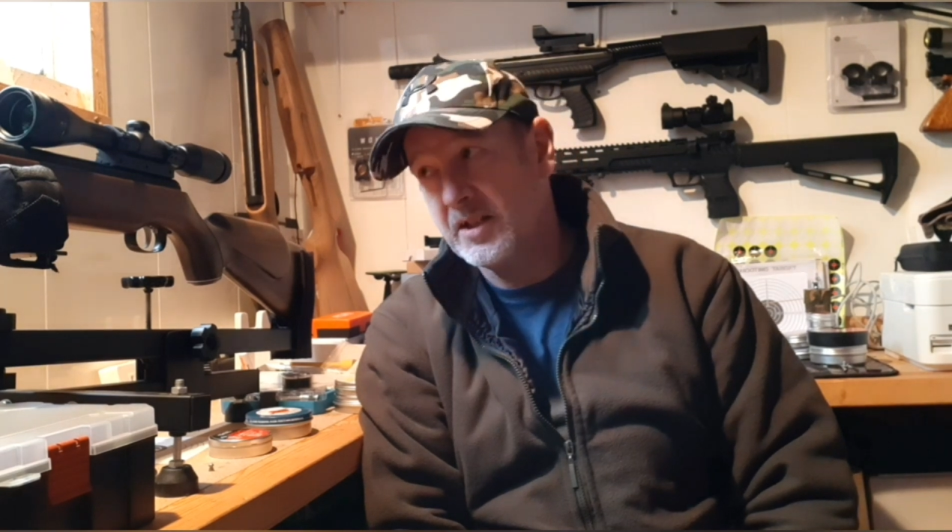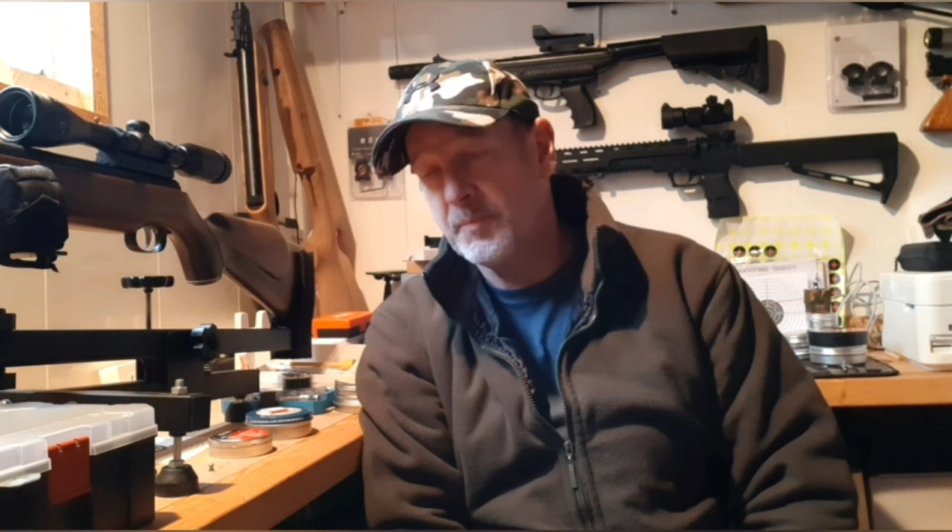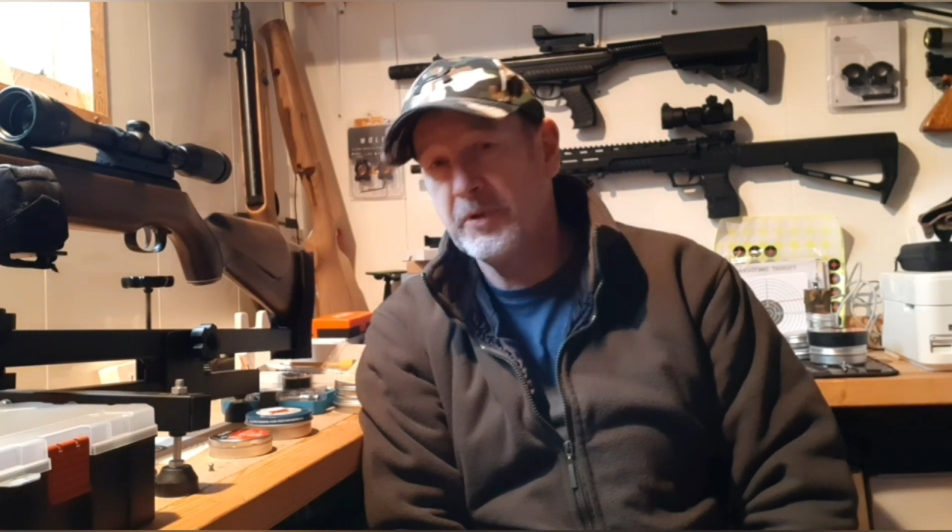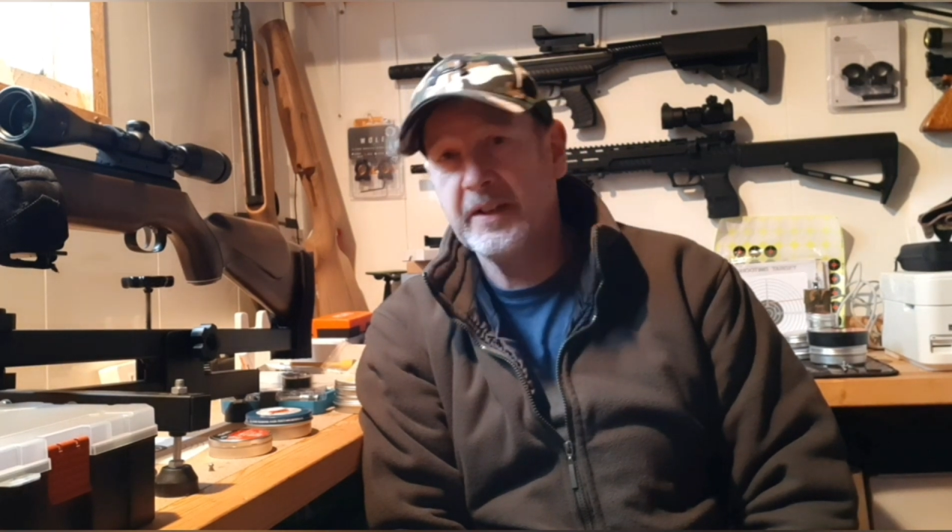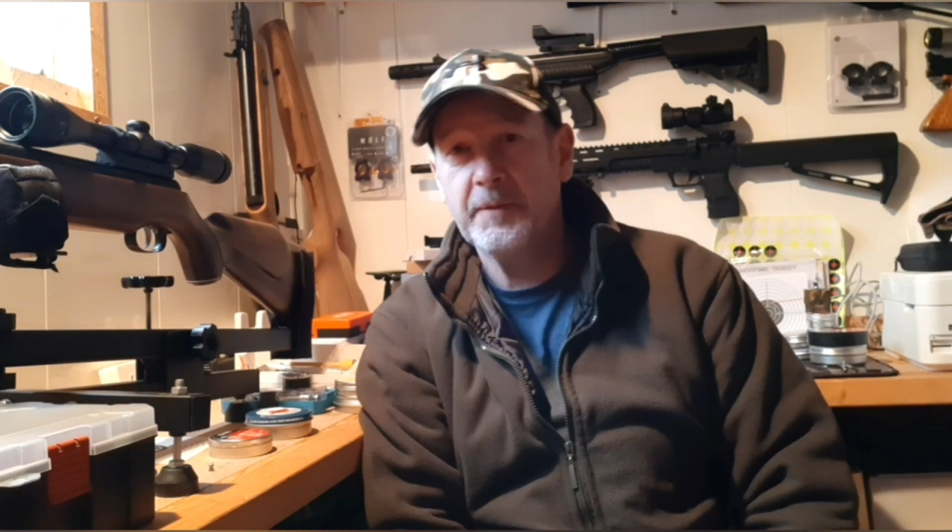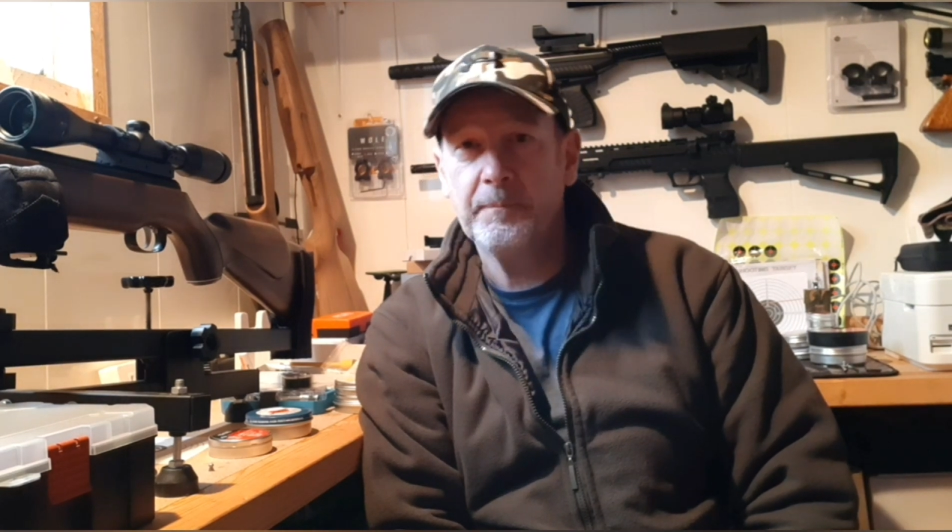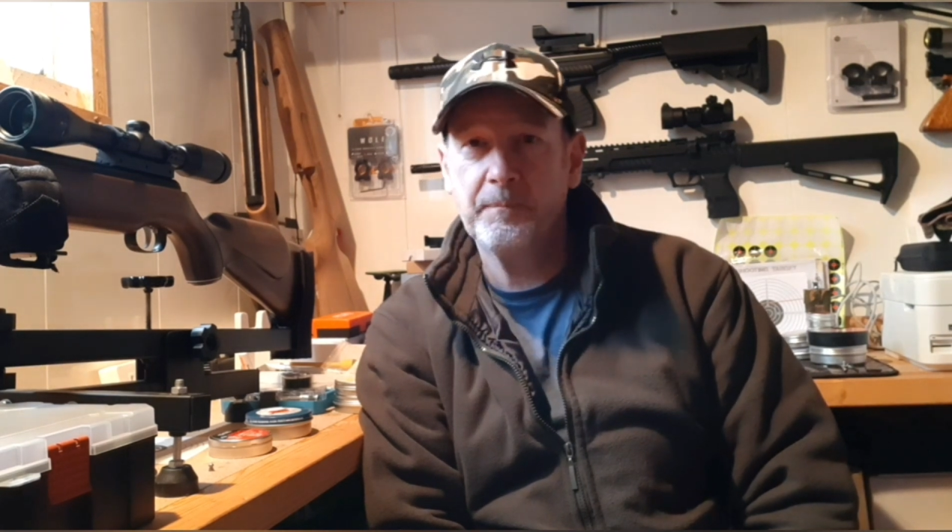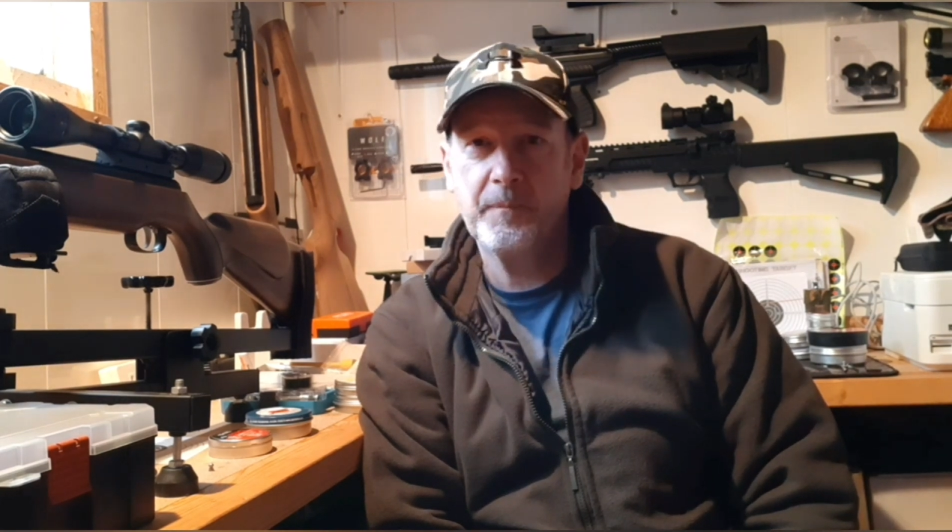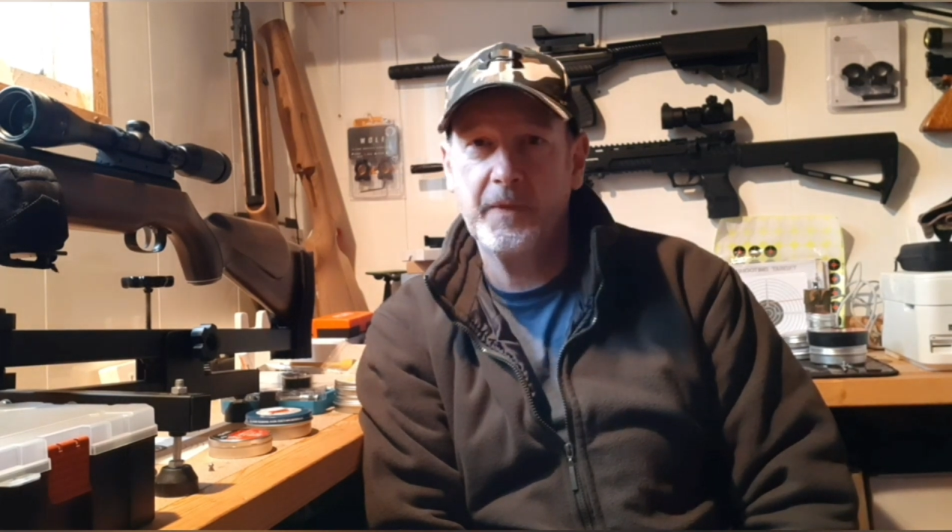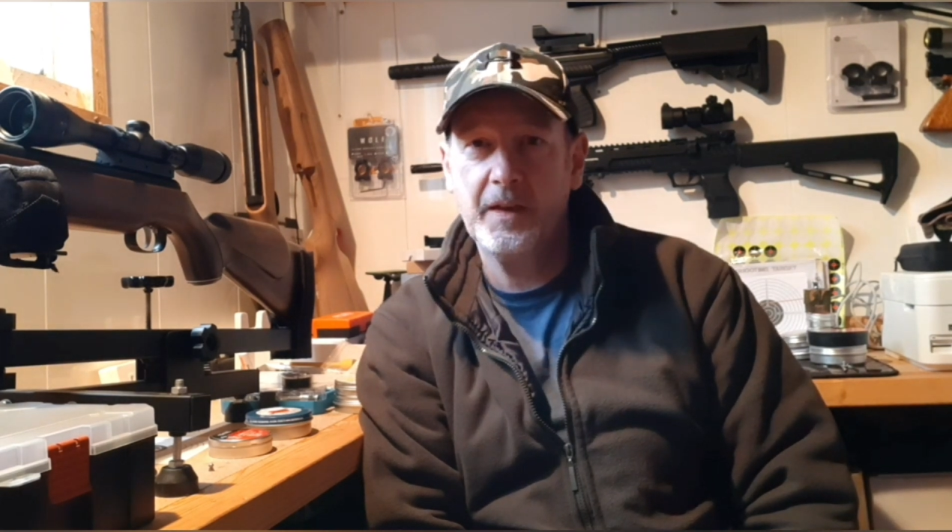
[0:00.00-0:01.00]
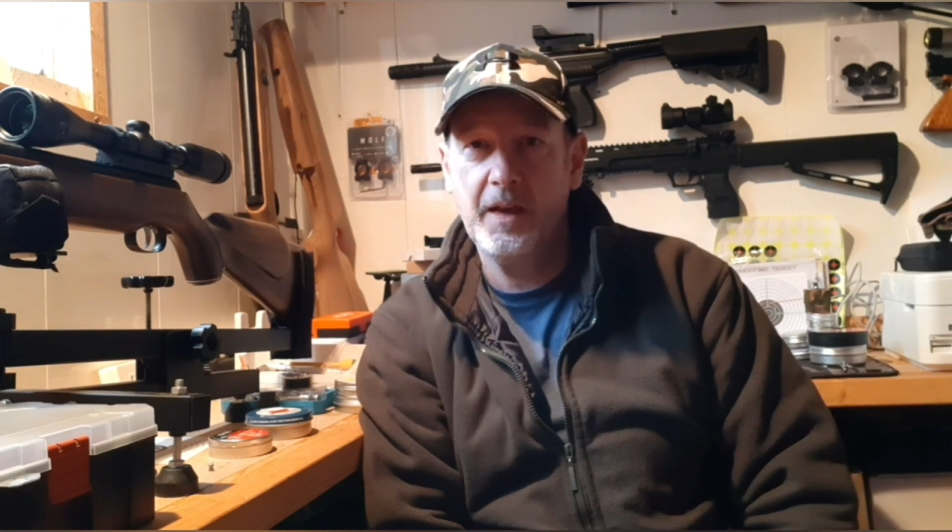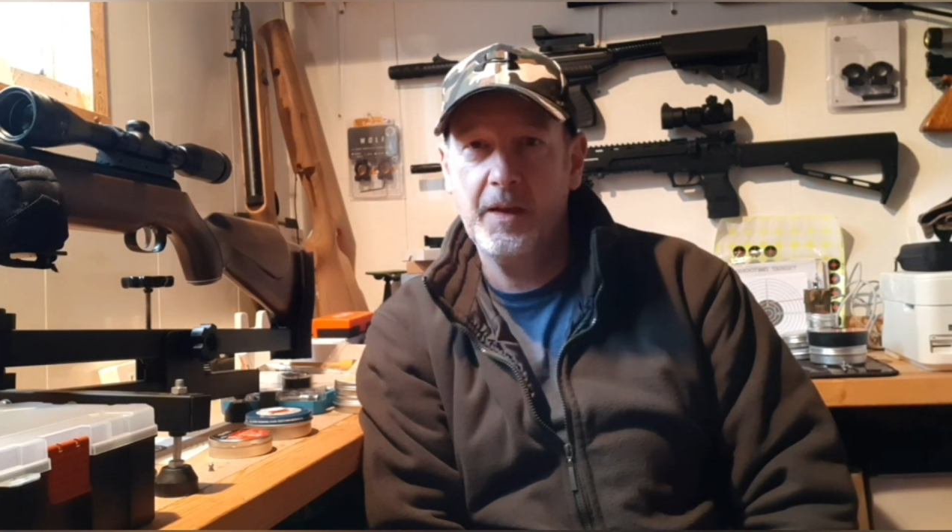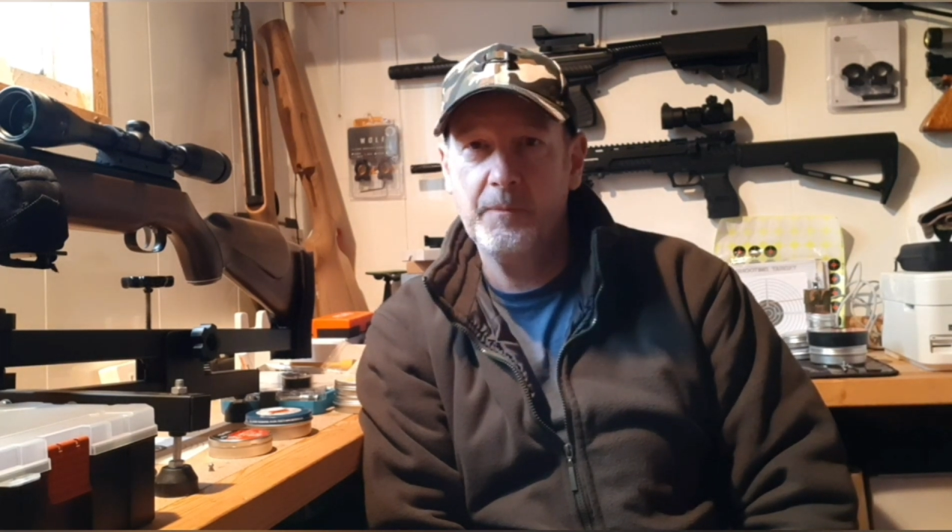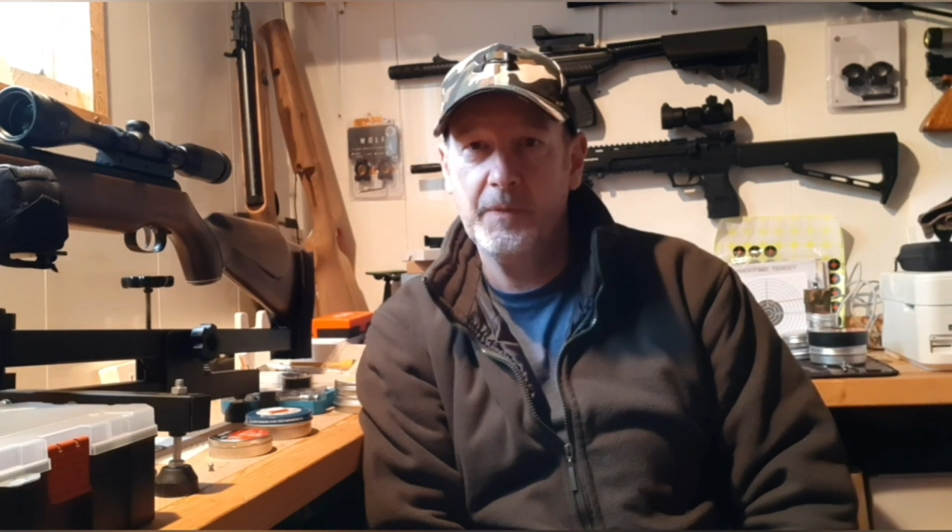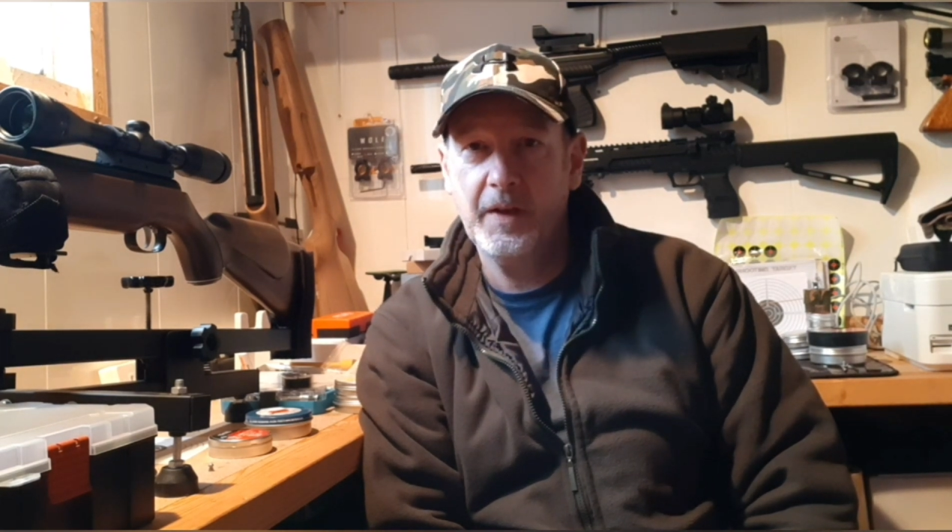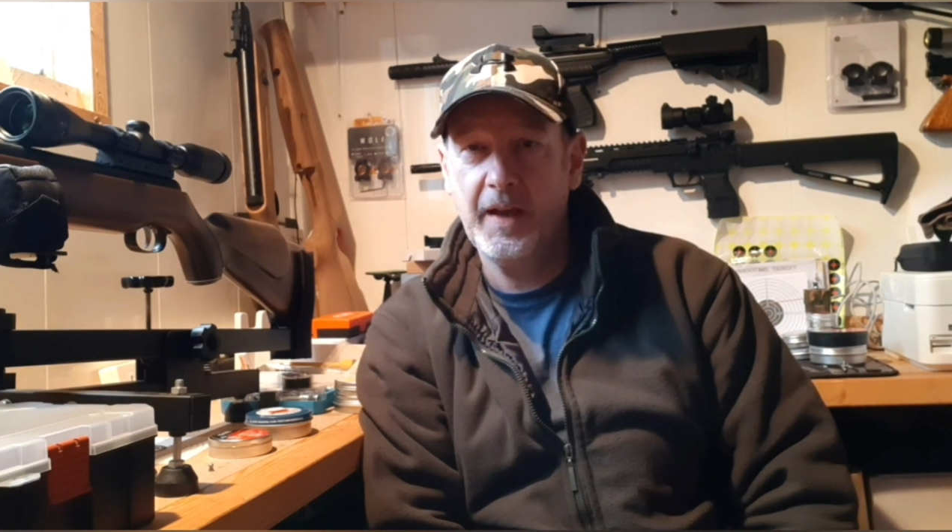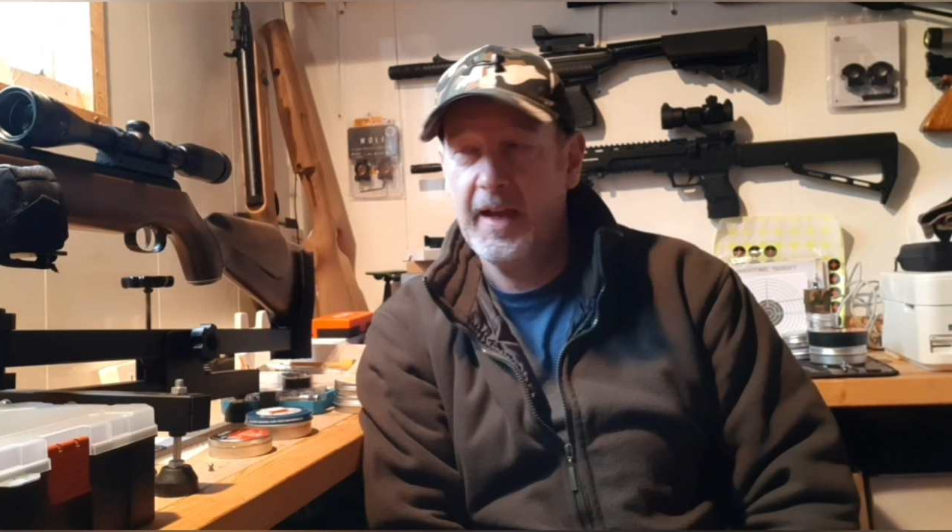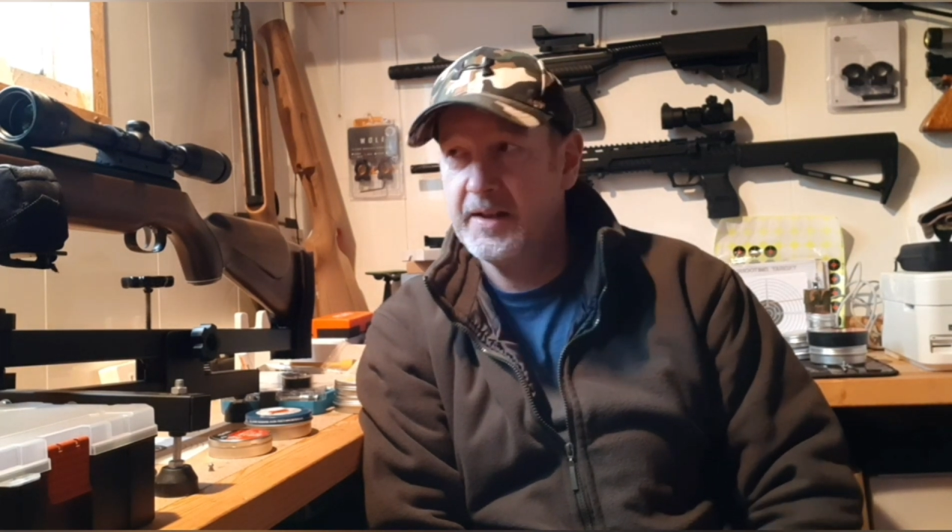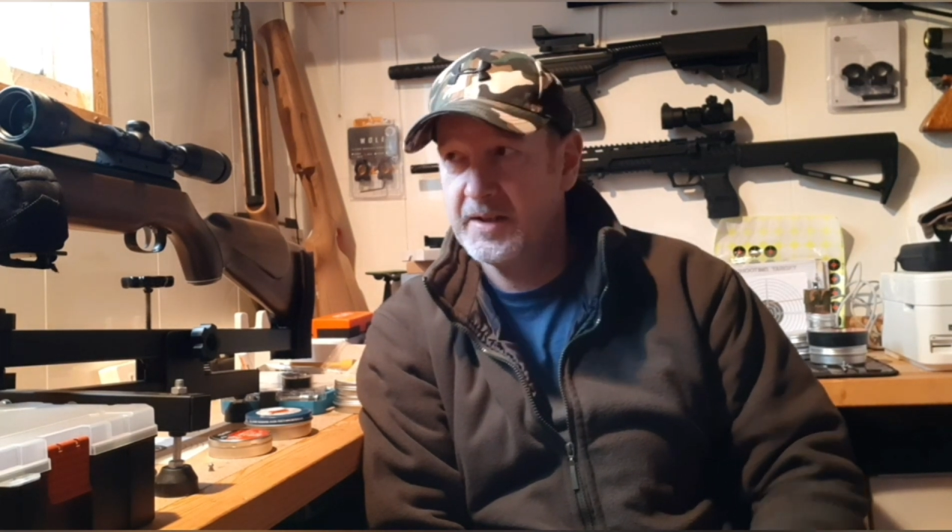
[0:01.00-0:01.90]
Springer. It's